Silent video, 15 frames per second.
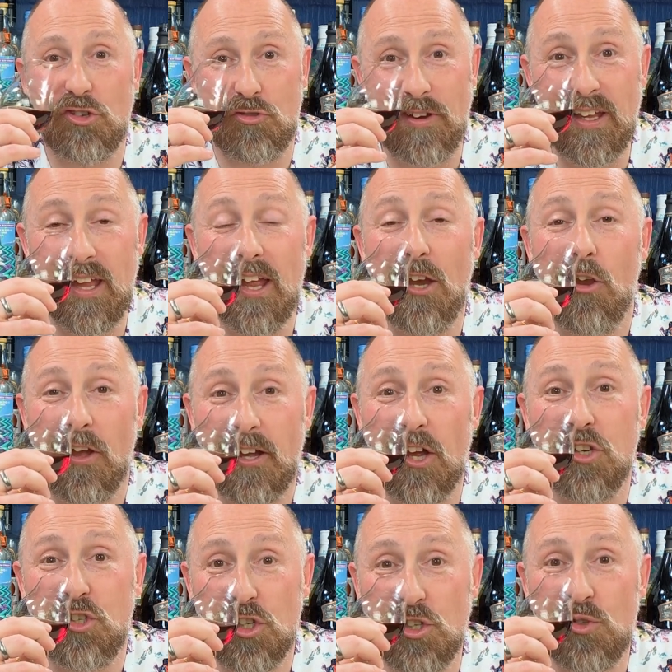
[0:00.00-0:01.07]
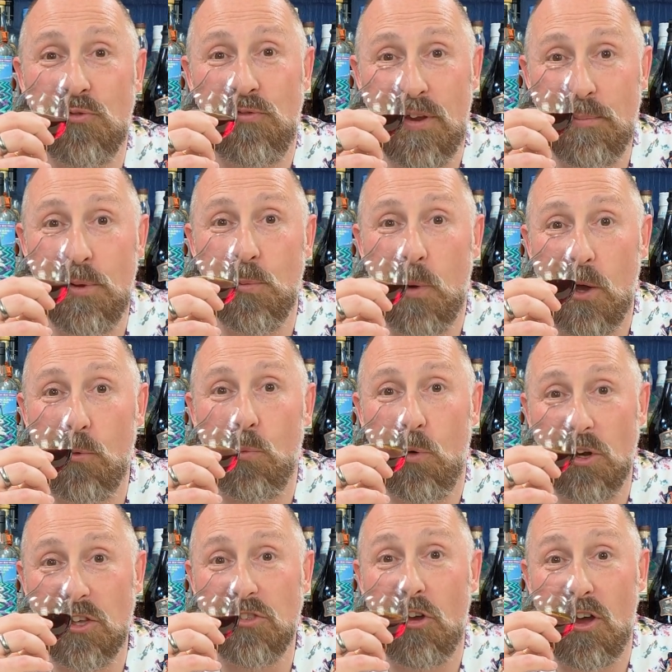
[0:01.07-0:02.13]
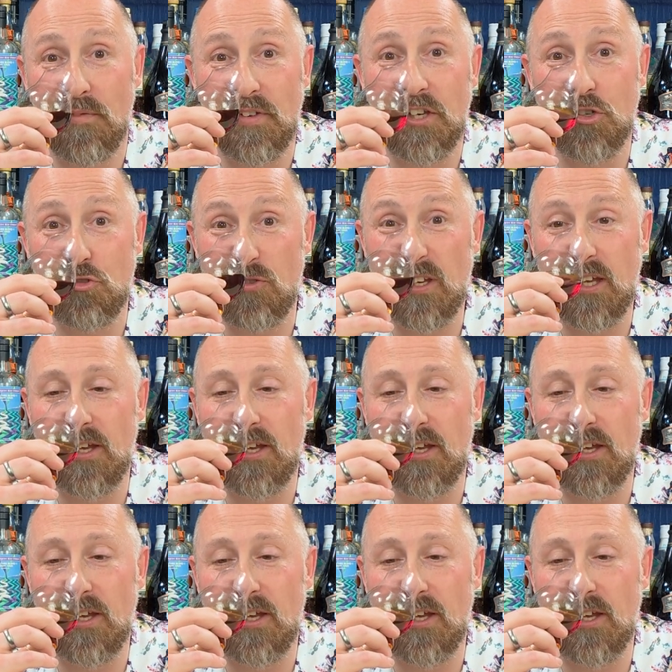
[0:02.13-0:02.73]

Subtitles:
to drink it, like I just flipping well want to dive in and